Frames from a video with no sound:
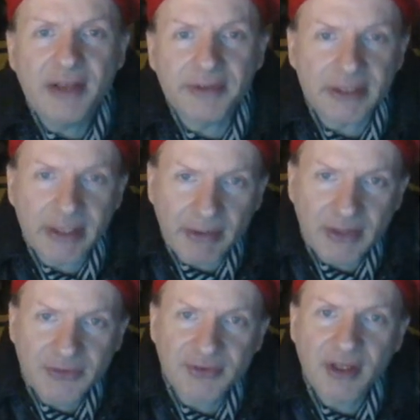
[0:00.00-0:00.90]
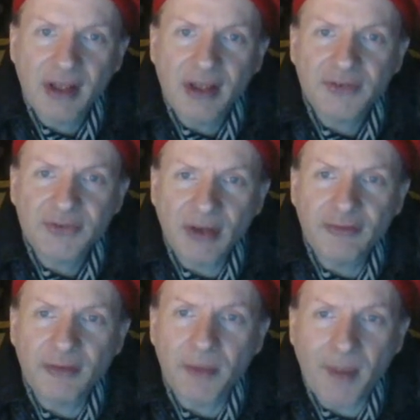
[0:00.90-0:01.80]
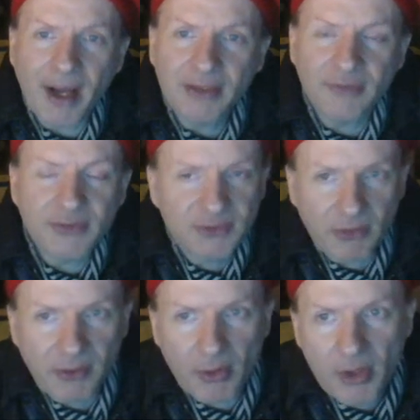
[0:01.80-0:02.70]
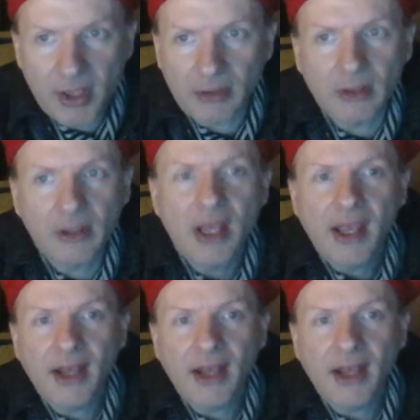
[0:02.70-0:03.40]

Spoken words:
The lyrics, sung from the mind of a serial killer,